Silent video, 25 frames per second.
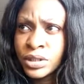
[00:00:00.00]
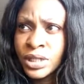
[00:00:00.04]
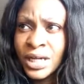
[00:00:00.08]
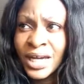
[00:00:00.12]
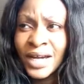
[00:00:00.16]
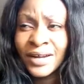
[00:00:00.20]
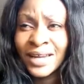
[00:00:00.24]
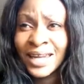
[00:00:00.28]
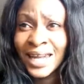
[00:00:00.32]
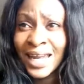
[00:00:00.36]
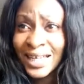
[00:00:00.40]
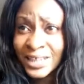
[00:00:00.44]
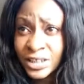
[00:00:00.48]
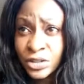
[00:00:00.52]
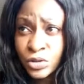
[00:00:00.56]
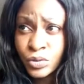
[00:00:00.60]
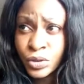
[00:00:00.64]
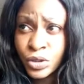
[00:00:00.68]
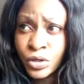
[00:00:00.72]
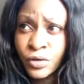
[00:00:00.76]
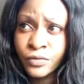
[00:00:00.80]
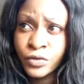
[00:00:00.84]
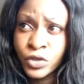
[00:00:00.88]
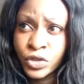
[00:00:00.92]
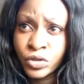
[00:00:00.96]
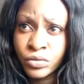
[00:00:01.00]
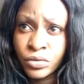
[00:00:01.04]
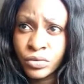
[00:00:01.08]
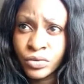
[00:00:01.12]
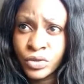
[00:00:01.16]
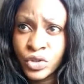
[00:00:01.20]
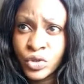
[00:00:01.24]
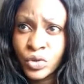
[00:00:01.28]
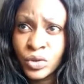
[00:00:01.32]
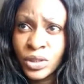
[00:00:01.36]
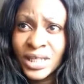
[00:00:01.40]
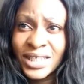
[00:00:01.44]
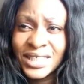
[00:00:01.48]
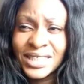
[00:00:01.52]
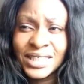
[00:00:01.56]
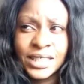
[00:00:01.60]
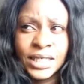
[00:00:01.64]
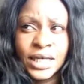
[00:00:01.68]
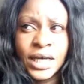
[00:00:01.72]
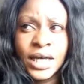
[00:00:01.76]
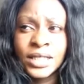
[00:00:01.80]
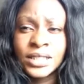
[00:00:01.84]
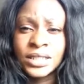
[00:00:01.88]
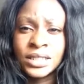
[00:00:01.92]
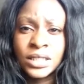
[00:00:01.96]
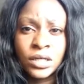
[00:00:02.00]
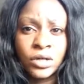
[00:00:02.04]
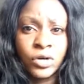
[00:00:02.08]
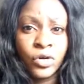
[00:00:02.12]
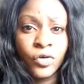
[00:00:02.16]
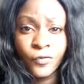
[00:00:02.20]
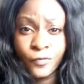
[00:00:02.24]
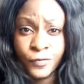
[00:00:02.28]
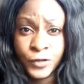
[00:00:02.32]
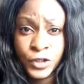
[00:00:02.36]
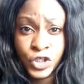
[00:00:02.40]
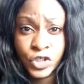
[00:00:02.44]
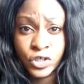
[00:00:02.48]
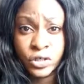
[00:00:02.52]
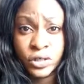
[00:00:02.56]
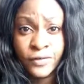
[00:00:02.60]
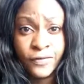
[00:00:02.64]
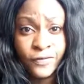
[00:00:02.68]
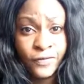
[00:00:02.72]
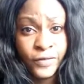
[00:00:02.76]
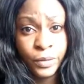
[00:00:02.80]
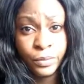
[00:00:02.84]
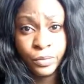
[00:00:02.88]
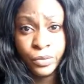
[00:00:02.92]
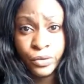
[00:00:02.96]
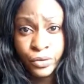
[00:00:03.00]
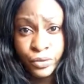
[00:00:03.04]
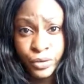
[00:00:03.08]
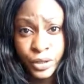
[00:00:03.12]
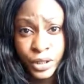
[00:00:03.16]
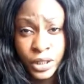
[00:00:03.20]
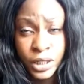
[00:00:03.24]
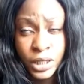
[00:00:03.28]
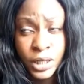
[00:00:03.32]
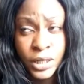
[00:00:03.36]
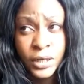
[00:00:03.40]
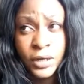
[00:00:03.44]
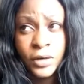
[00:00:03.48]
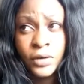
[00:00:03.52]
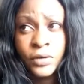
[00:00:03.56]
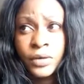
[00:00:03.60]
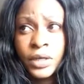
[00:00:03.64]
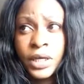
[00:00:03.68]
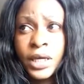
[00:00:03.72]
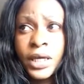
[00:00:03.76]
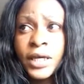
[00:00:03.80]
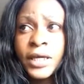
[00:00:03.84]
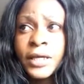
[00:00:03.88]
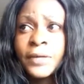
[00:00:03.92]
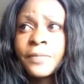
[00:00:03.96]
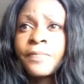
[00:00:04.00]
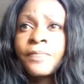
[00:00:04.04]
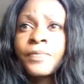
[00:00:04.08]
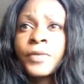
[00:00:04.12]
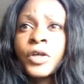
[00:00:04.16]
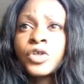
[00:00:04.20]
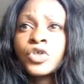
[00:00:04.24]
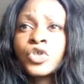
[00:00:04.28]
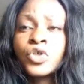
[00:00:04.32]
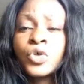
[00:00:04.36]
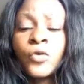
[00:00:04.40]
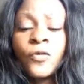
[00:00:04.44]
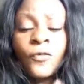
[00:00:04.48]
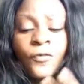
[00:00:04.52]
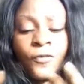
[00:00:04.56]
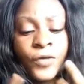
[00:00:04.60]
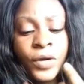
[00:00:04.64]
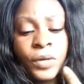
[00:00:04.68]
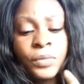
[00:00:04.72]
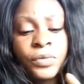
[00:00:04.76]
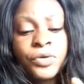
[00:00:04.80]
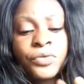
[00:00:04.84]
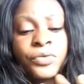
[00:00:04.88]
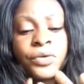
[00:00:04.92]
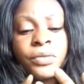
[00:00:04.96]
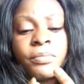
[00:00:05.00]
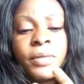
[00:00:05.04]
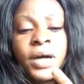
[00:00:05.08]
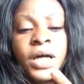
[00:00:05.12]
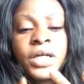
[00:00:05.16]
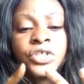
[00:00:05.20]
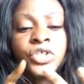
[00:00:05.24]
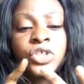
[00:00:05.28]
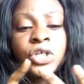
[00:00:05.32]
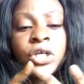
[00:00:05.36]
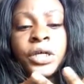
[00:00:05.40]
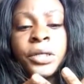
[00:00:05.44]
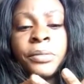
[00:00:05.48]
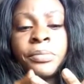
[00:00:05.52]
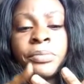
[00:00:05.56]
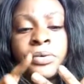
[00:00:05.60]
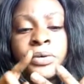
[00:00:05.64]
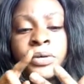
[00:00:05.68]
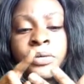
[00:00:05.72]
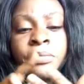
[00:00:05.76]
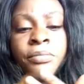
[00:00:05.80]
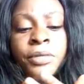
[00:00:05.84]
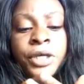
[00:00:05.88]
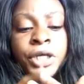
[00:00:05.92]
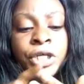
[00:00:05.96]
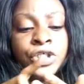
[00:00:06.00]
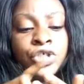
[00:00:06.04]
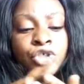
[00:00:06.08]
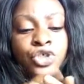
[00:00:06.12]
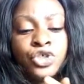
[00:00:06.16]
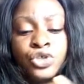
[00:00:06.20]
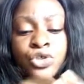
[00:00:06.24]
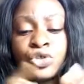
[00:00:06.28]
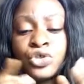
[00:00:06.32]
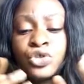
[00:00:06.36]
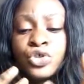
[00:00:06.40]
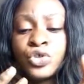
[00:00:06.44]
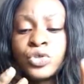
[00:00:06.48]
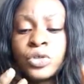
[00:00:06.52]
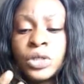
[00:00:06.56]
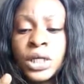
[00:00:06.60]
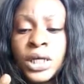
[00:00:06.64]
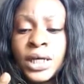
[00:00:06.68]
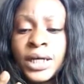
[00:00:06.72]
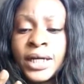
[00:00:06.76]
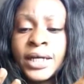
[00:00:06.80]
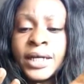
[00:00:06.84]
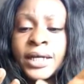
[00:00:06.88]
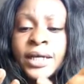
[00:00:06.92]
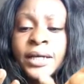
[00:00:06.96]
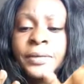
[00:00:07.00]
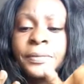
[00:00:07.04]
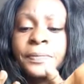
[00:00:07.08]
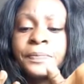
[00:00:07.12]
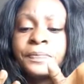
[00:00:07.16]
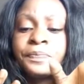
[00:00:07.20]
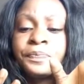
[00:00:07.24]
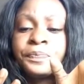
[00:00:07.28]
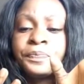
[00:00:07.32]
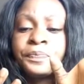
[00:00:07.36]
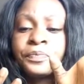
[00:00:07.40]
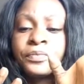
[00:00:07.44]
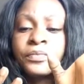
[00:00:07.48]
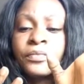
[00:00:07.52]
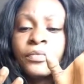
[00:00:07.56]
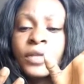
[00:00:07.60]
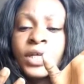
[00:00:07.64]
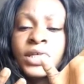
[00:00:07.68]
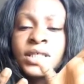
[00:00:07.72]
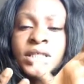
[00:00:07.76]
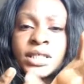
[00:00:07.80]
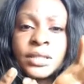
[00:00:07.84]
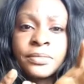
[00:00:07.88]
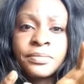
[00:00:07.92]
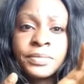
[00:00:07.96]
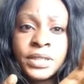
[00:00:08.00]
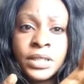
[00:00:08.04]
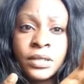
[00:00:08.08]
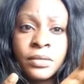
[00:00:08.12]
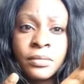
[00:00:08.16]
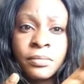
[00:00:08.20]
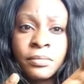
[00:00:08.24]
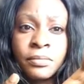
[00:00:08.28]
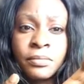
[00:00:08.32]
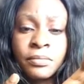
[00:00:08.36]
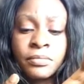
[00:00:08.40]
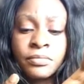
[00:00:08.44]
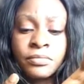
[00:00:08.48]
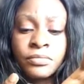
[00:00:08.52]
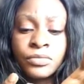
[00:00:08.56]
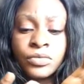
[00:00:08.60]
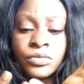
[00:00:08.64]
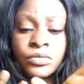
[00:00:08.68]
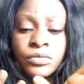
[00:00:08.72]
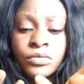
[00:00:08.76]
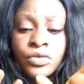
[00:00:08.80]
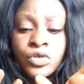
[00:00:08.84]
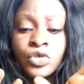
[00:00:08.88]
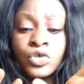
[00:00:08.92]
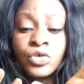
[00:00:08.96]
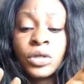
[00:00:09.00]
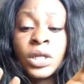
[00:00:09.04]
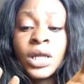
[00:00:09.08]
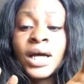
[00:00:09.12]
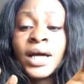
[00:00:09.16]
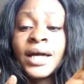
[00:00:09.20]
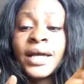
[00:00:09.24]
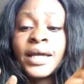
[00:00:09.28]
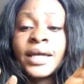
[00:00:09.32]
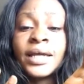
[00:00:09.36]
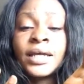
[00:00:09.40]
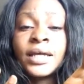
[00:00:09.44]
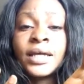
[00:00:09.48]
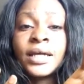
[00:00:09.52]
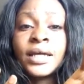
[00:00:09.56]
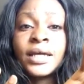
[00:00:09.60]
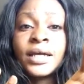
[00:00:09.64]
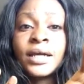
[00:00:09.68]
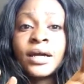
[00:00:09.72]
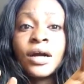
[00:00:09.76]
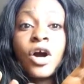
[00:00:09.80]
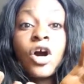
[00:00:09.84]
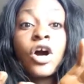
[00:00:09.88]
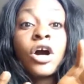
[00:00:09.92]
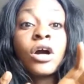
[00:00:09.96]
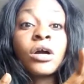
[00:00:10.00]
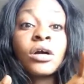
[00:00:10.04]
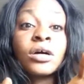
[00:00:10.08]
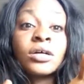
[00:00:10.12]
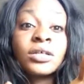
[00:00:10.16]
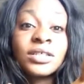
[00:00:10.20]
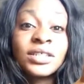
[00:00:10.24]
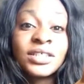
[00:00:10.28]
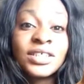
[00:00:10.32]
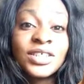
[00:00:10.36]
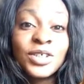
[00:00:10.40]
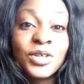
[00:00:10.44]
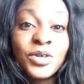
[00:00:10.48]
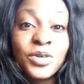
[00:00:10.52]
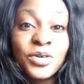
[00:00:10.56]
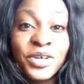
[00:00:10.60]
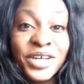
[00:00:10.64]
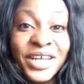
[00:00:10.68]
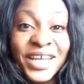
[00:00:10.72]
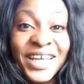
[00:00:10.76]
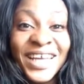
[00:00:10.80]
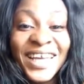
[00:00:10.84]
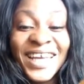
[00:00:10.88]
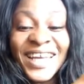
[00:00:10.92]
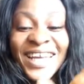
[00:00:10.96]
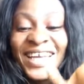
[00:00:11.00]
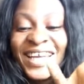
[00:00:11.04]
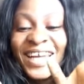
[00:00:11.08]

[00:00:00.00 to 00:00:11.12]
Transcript: the last week of January. So let's say I started officially February. Okay, so February, March, April, May, June, July, September, July, August, sorry,